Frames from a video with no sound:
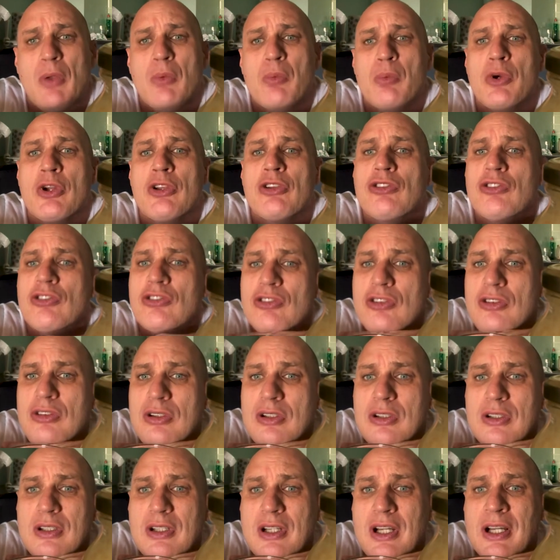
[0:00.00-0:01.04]

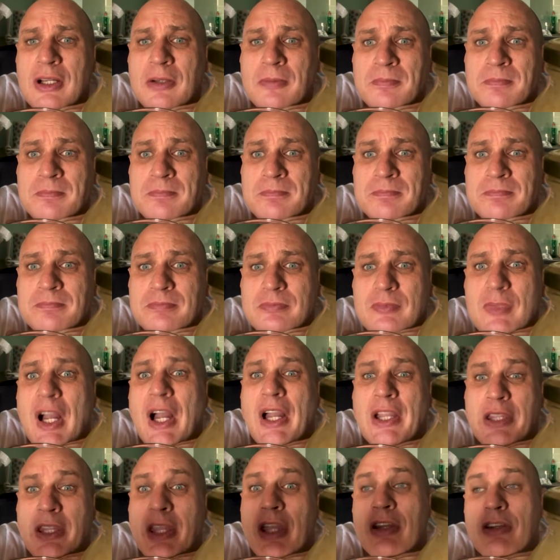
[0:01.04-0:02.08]
which
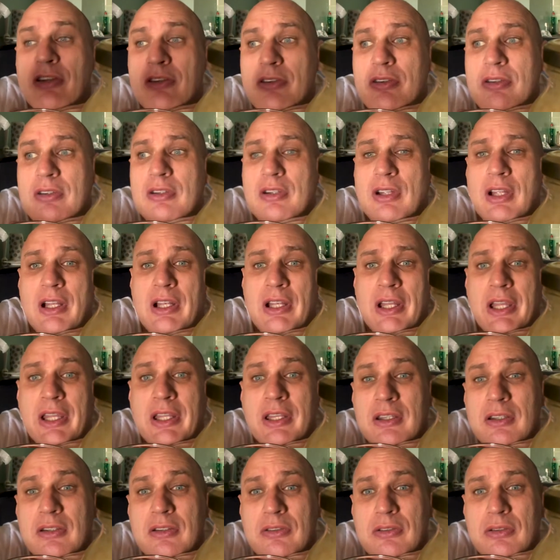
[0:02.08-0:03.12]
I get a
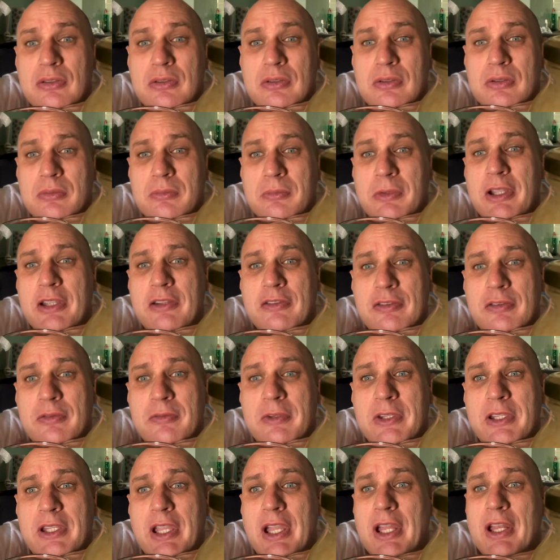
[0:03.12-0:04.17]
lady to make for
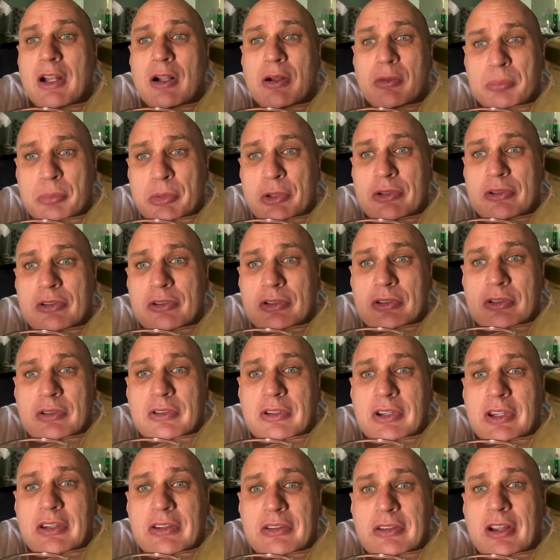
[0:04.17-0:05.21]
me, and I'll put
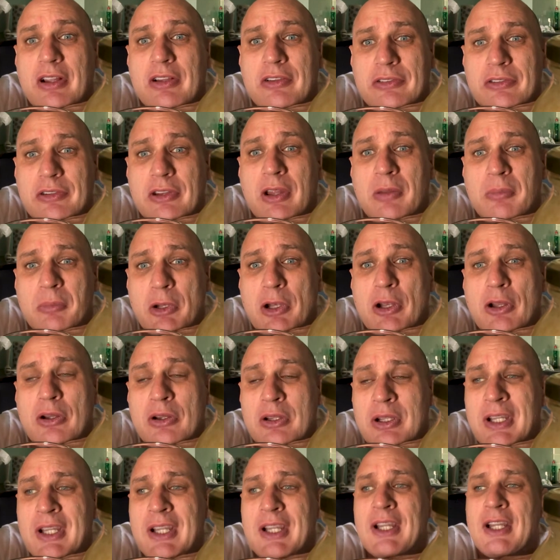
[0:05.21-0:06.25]
details down
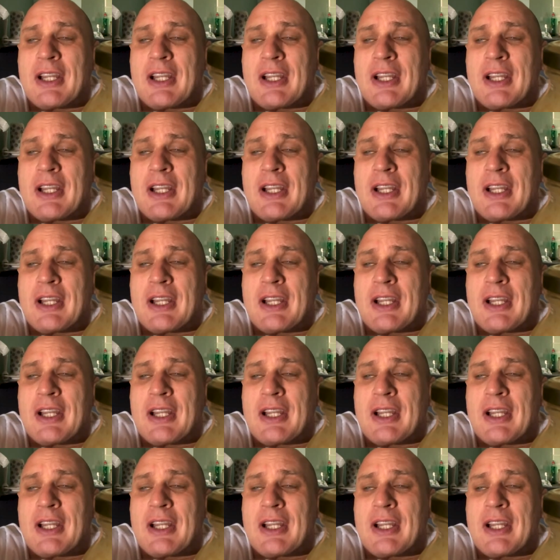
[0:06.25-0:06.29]
below.